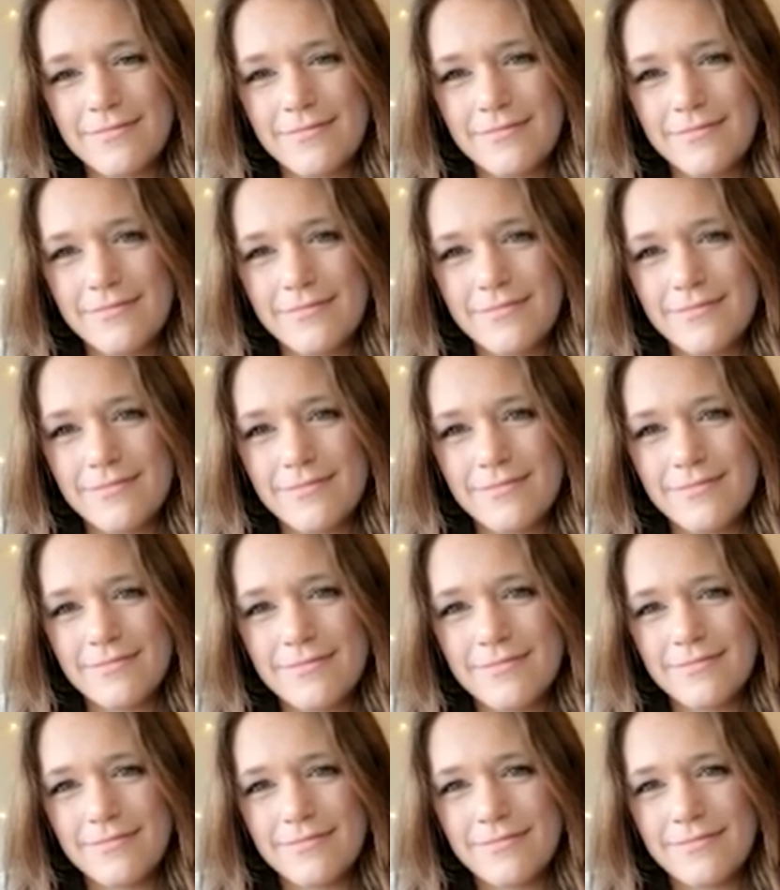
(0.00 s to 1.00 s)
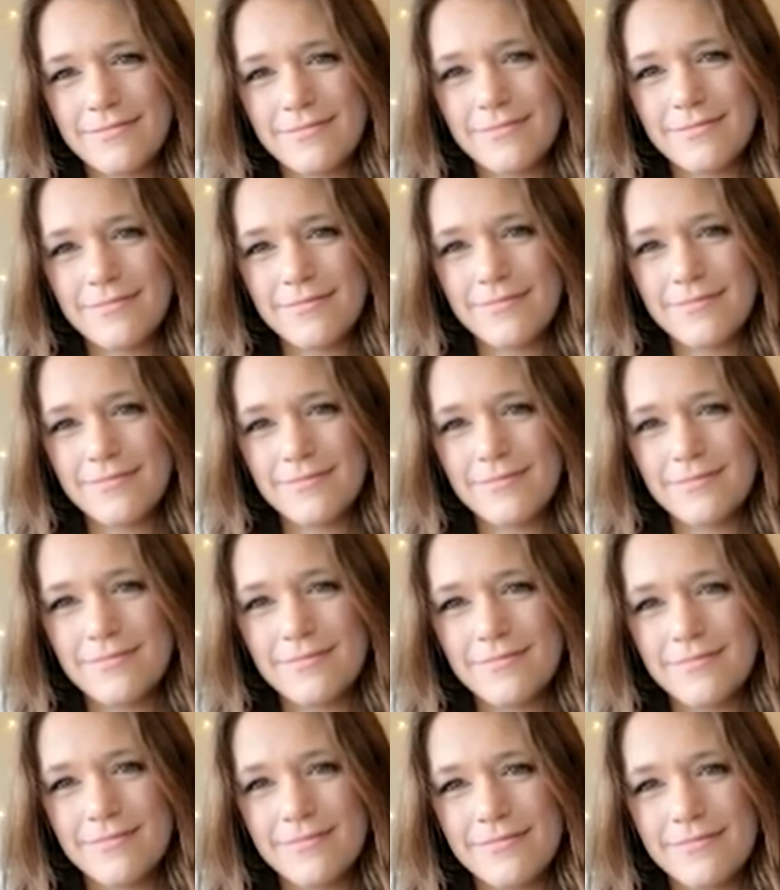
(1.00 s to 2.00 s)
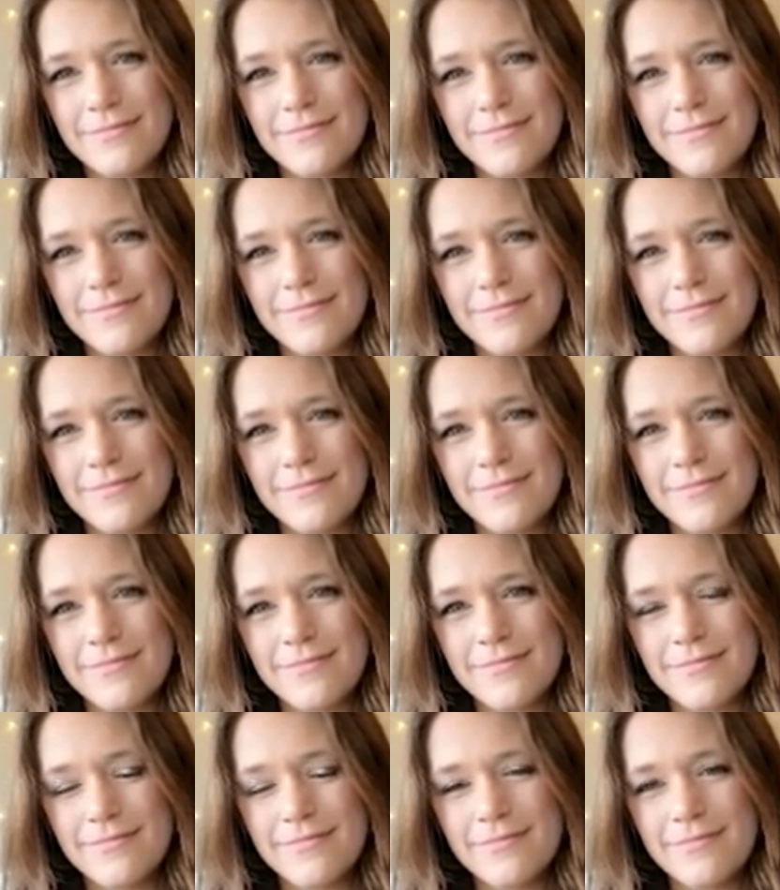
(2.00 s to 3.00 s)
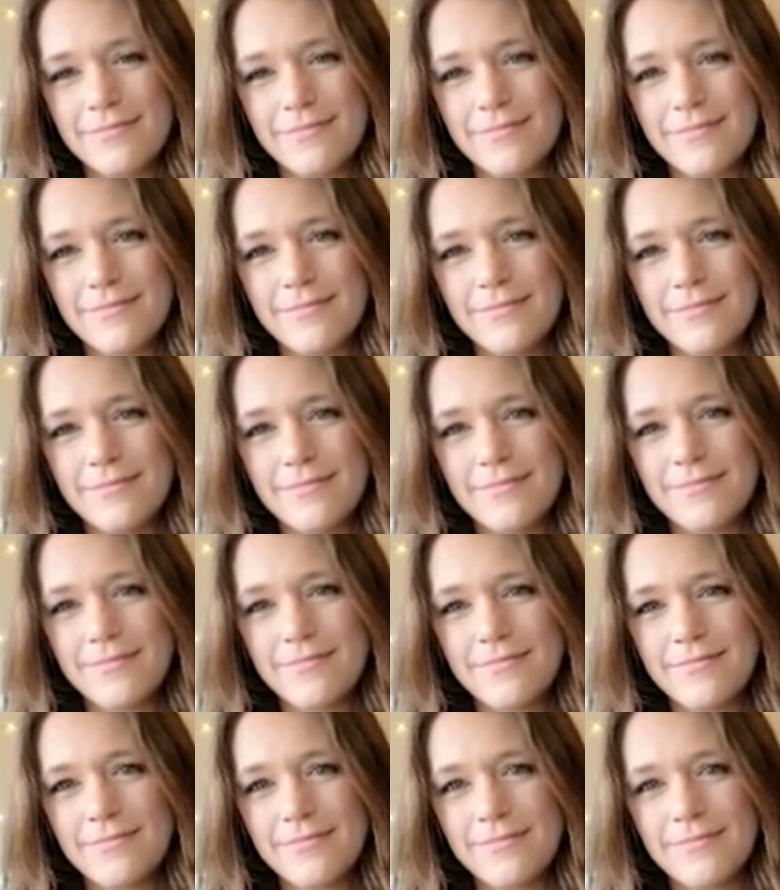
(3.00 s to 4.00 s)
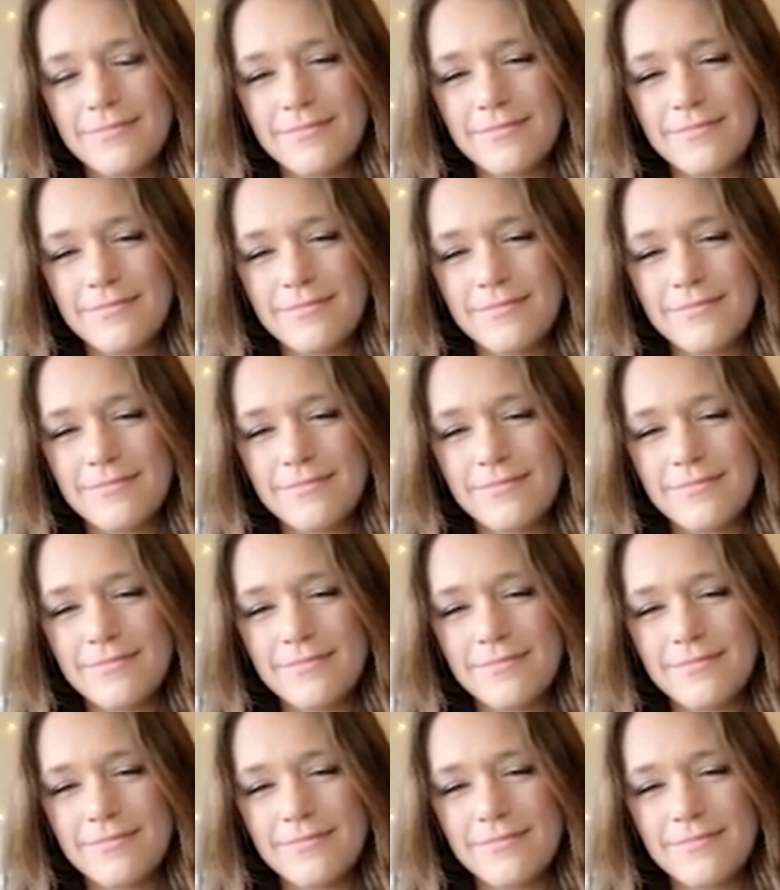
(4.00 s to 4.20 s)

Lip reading: The person shown says nothing.